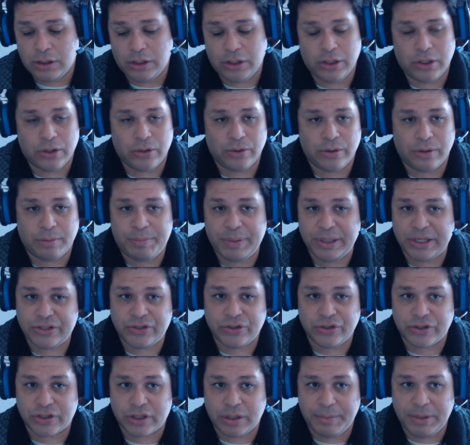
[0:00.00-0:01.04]
The picture
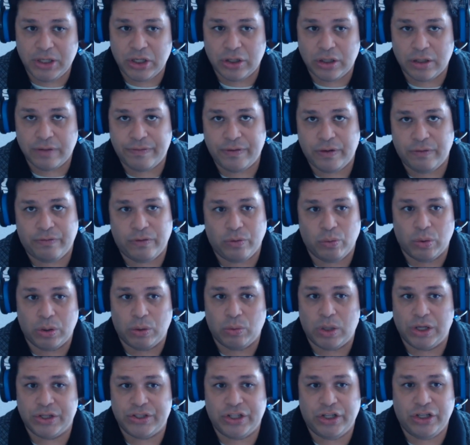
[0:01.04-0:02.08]
is going to be good enough if you want to
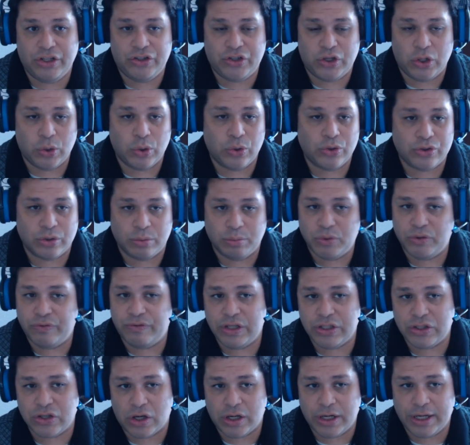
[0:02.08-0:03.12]
watch any shows or
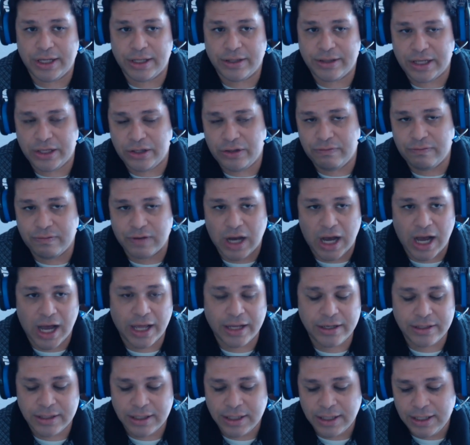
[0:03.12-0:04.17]
movies on it that you've got.